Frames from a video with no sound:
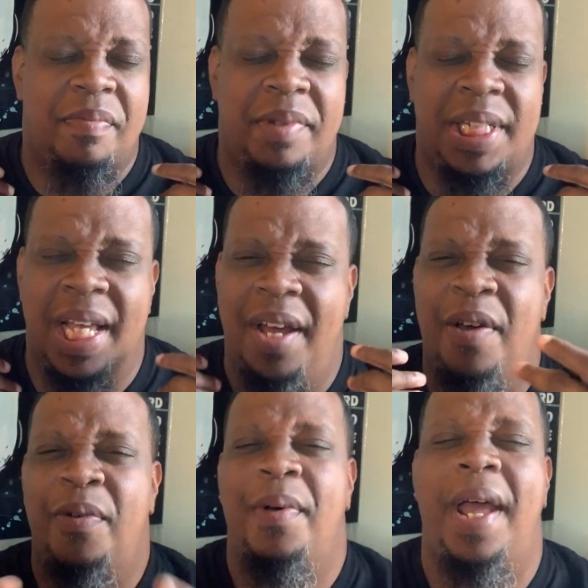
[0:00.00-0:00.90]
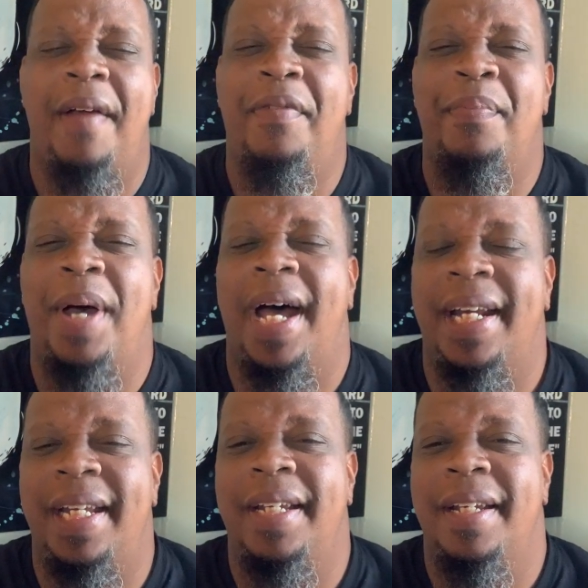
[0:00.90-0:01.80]
tell
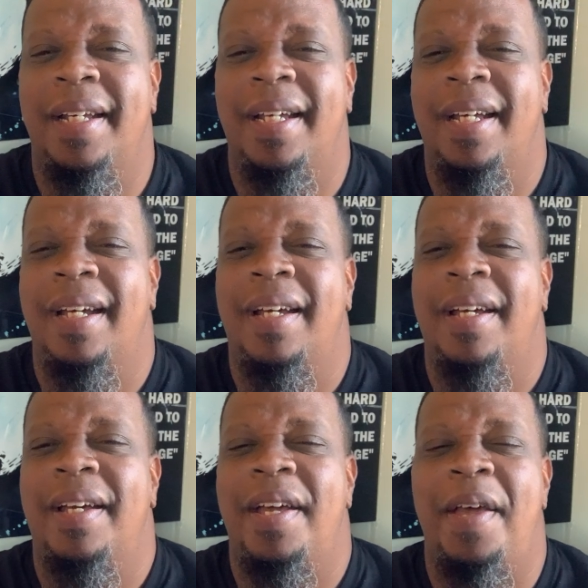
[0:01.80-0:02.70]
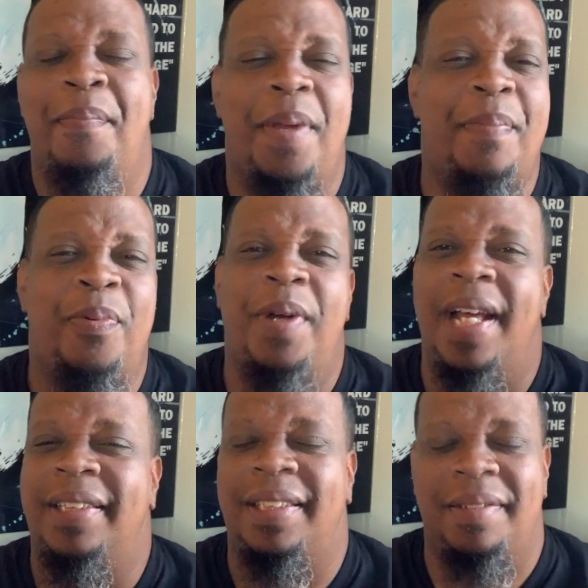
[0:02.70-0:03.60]
everybody and people
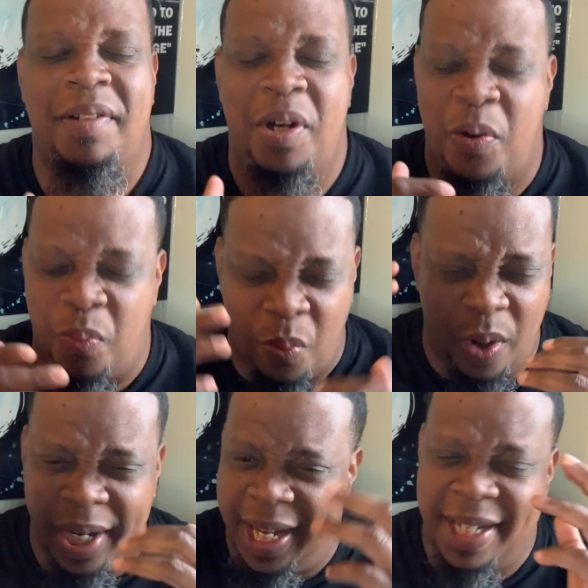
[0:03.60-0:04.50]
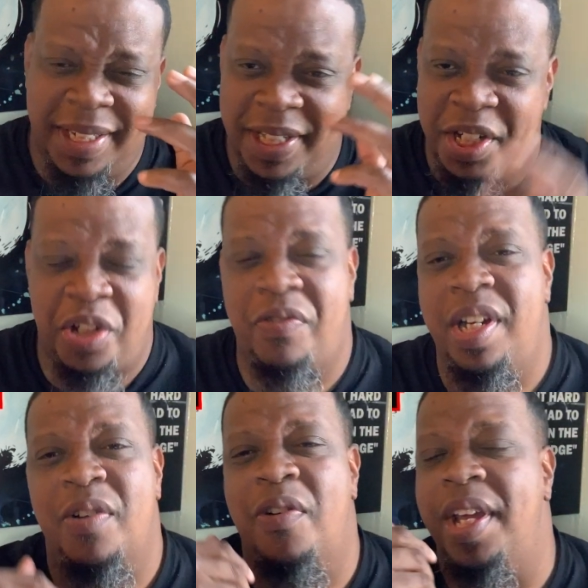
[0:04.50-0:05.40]
that's, you know, want to enter the
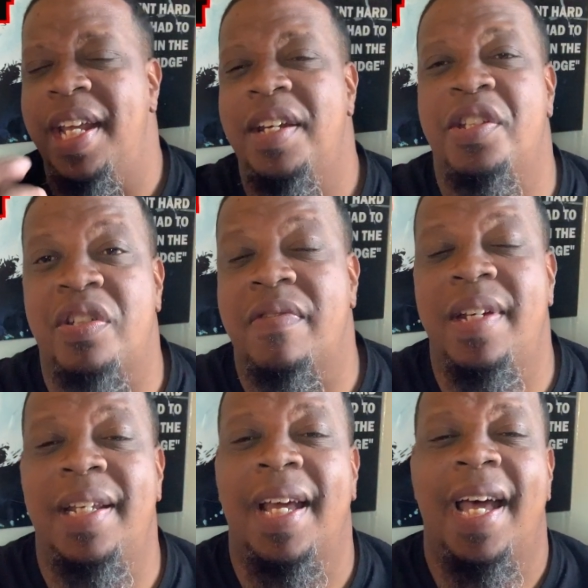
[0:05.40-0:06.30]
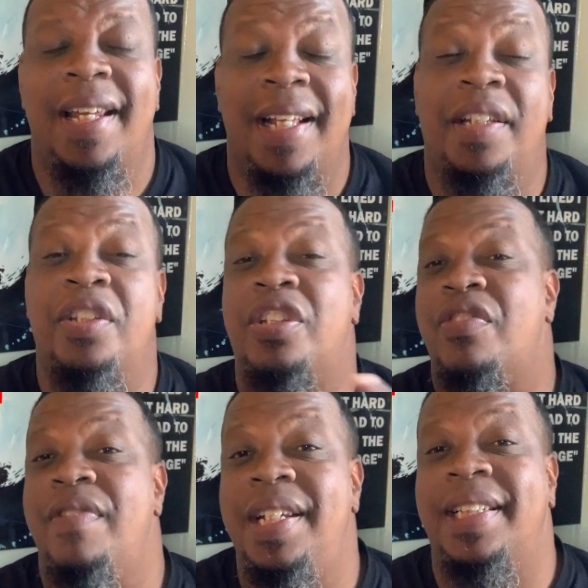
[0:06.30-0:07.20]
street or in the street, that the
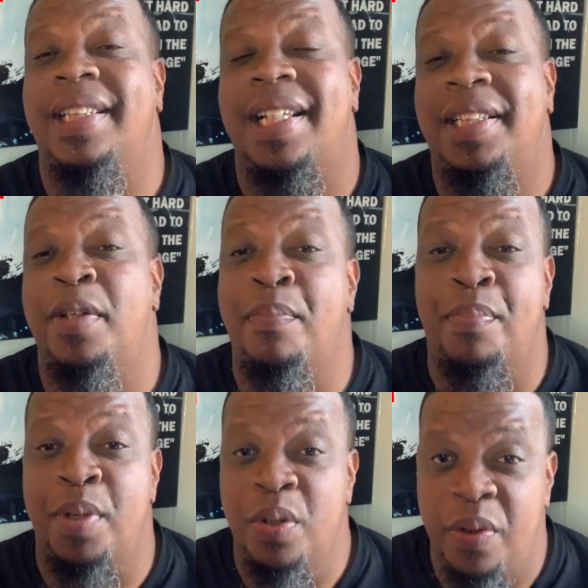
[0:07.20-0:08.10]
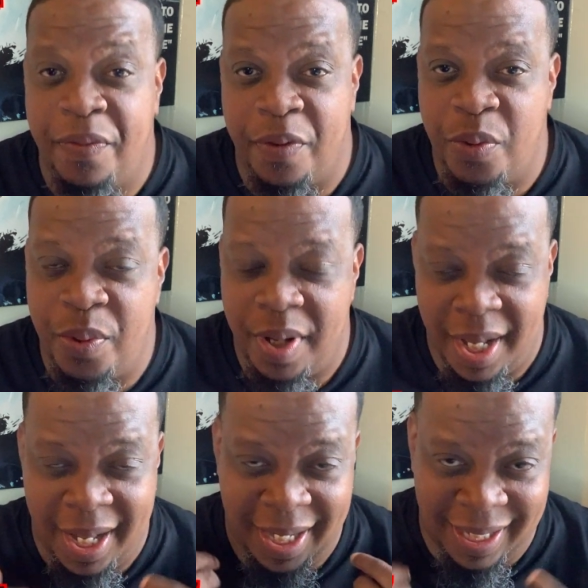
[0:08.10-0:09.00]
streets is a beautiful
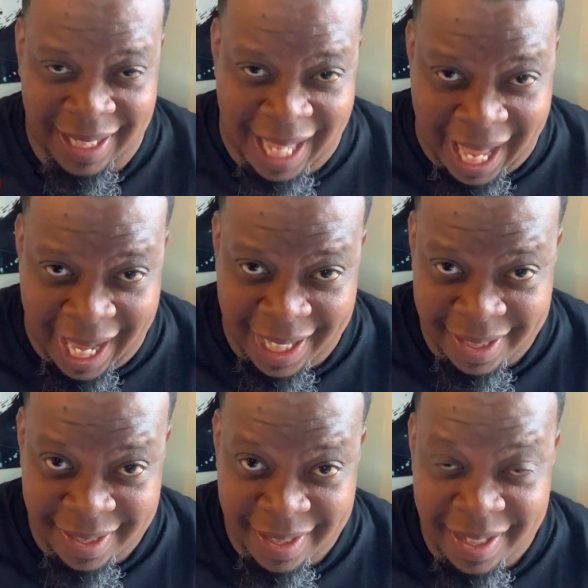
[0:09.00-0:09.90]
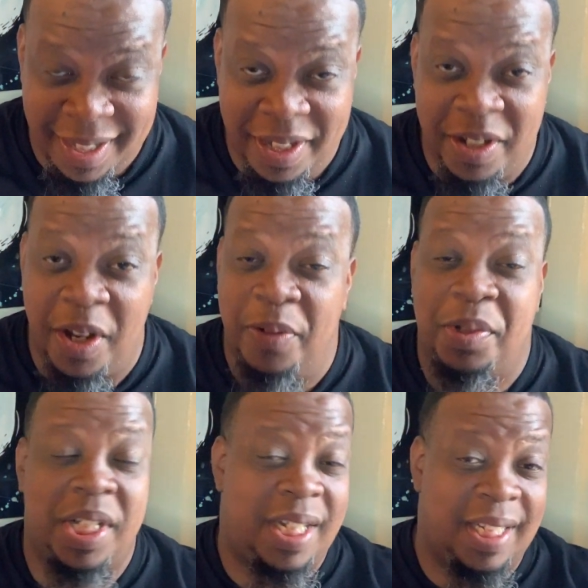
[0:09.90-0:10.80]
lie. You know,
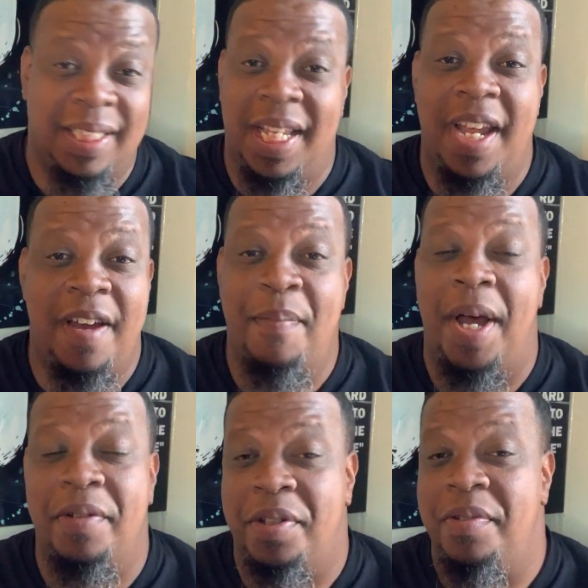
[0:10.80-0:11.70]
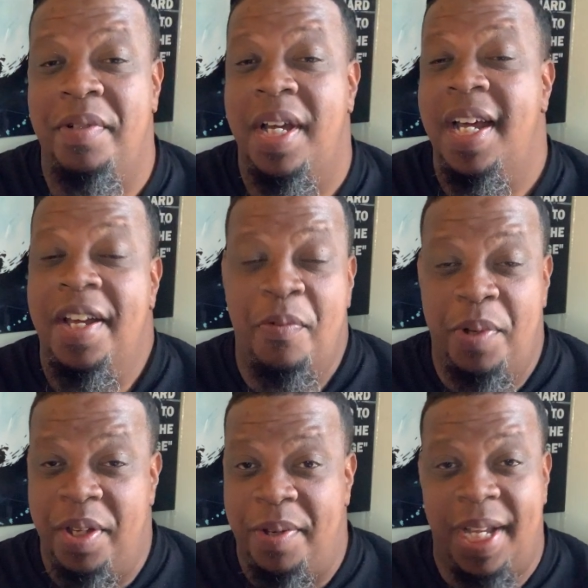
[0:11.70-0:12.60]
she doesn't care about you.
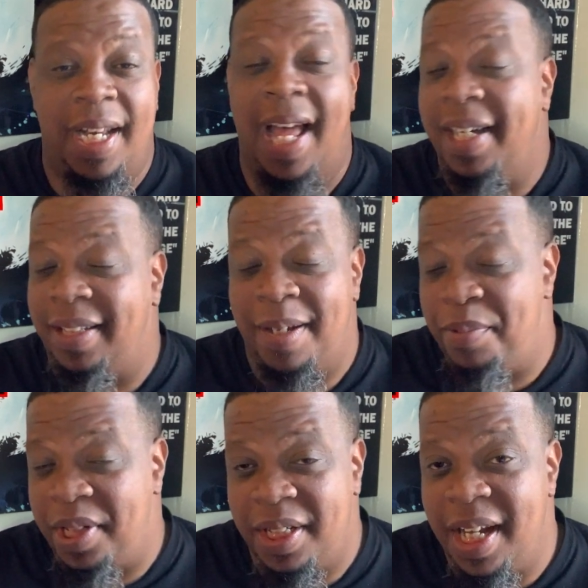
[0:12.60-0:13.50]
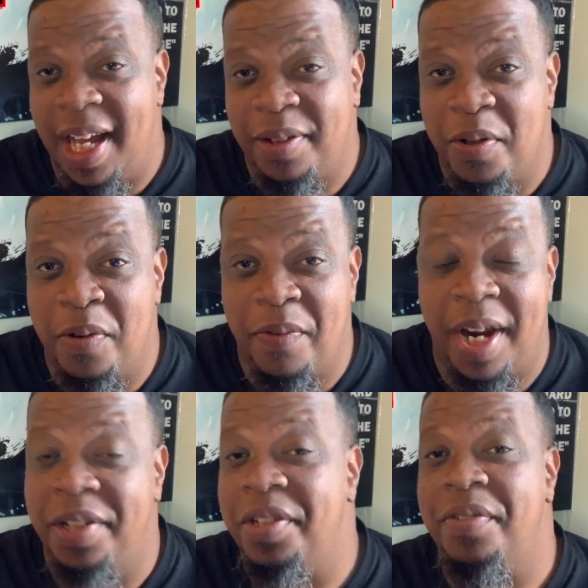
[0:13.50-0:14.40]
When you get locked up, she's not going to
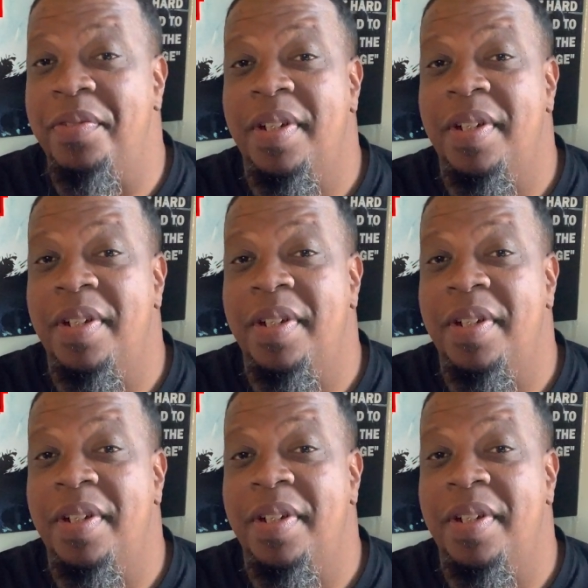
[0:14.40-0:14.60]
write you.